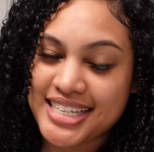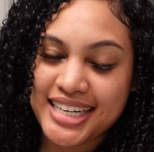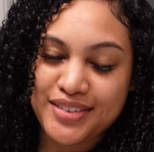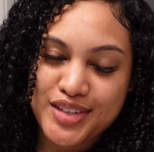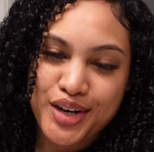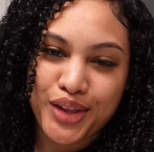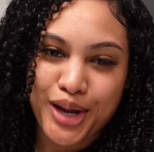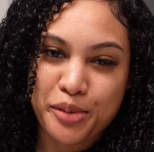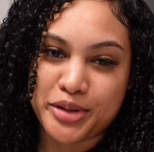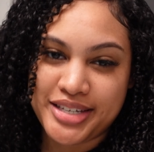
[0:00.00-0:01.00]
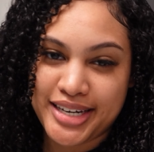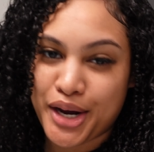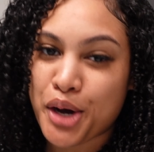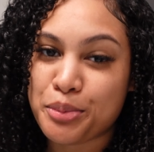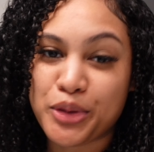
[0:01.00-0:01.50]
the end of this curly hair routine. I
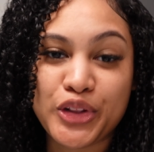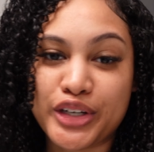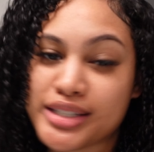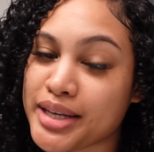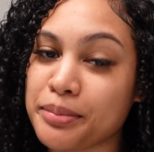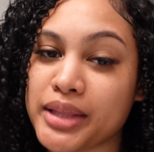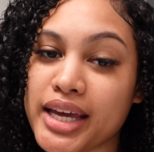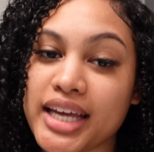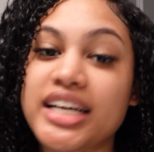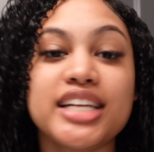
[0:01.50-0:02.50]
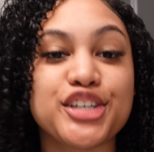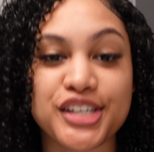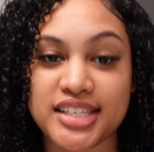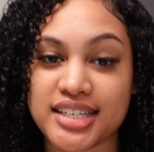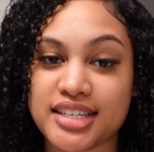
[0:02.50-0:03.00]
hope you learned something.
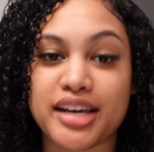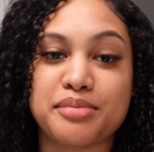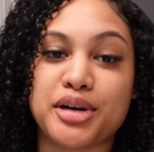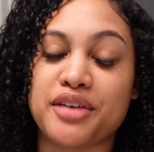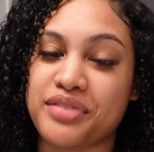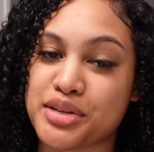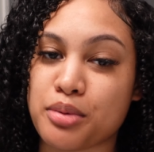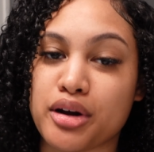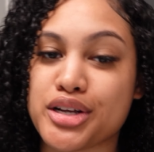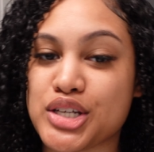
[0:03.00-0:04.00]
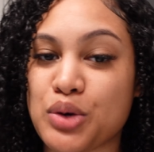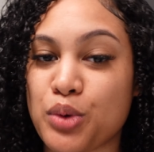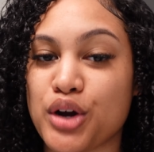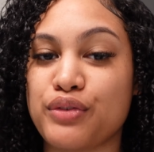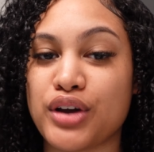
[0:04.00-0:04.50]
Just a disclaimer, if these products don't
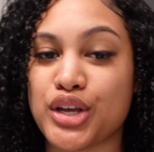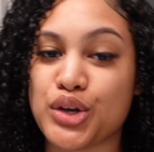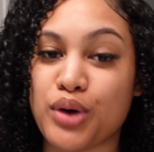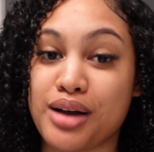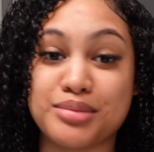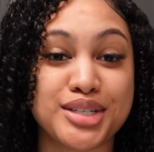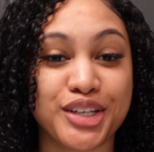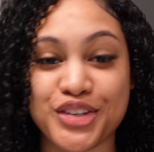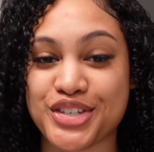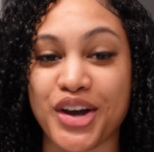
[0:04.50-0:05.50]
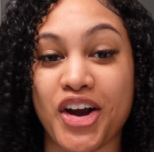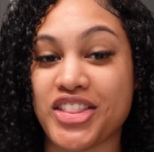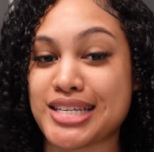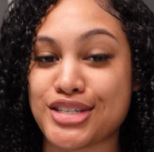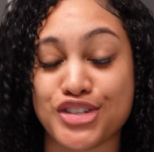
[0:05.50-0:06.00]
work for you, I'm so sorry.
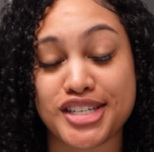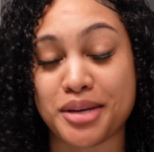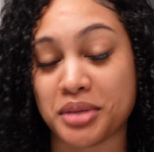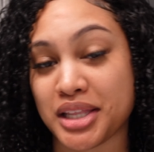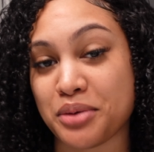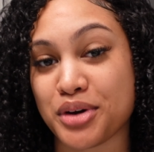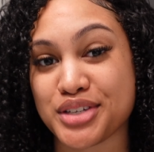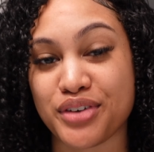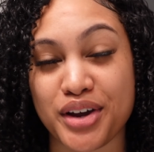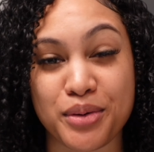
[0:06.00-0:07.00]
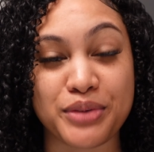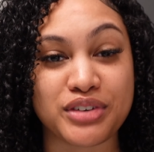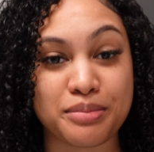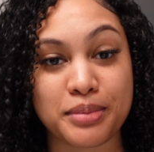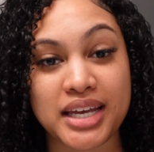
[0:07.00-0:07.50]
This is just something that works very well
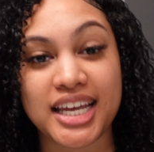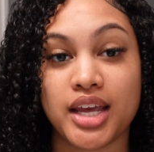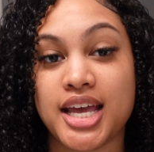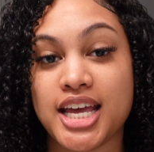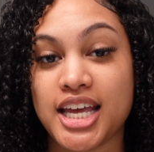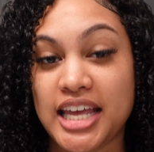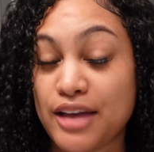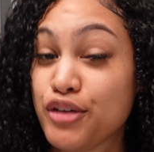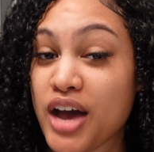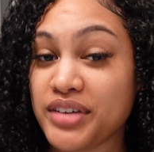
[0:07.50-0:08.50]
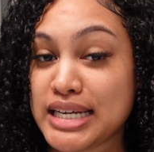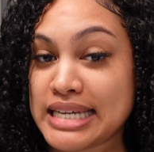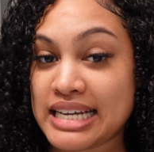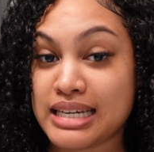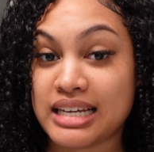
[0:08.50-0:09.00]
for me. If you have any
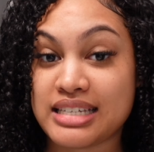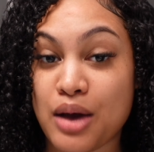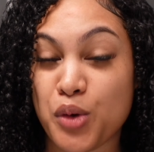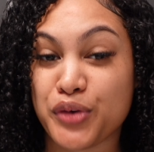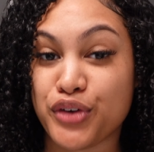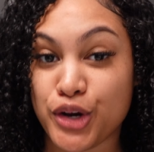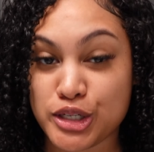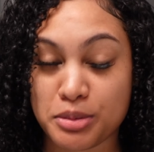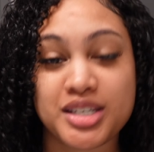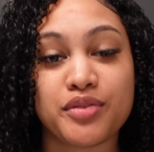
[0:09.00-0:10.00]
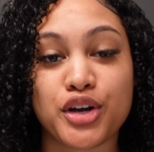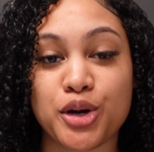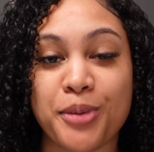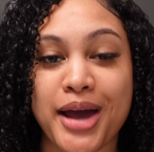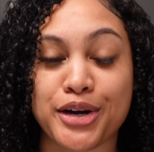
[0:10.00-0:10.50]
techniques that work for your specific
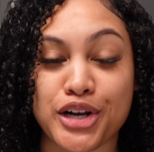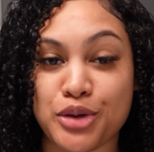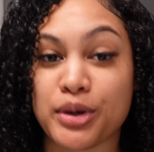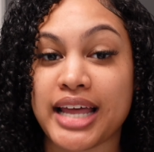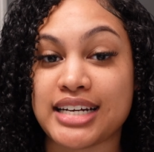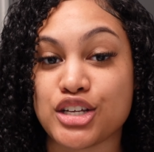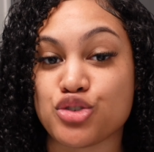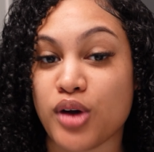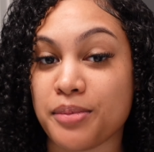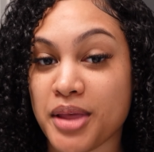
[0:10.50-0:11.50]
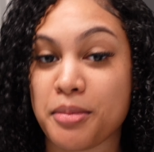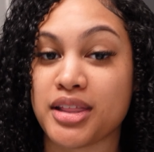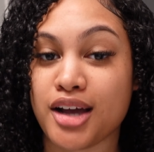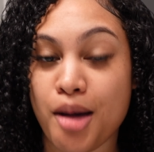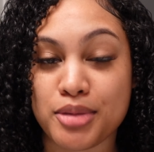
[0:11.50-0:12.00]
curl pattern and you would like to drop them in
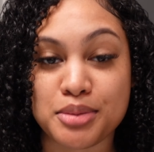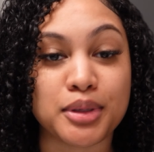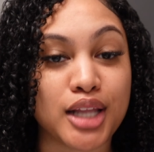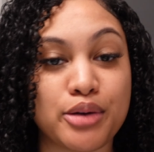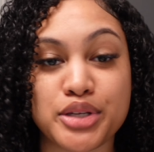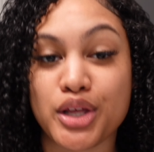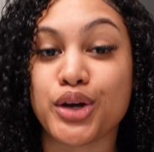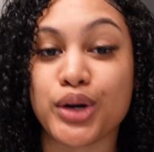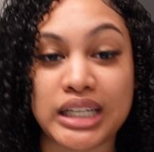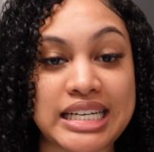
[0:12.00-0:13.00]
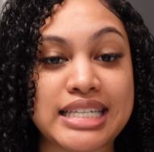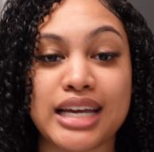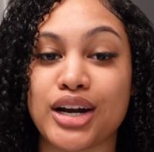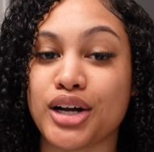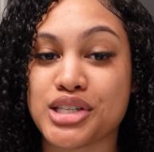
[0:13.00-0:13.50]
the comments below so the girlies
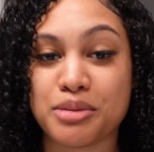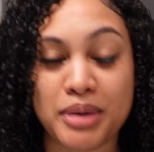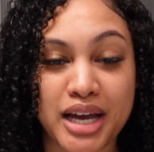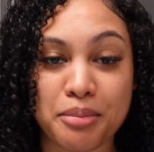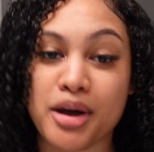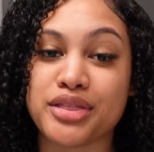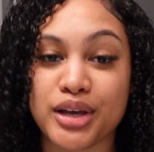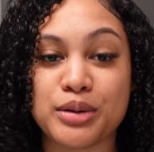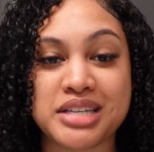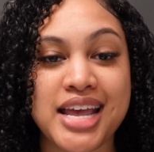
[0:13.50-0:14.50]
can also pick up on those,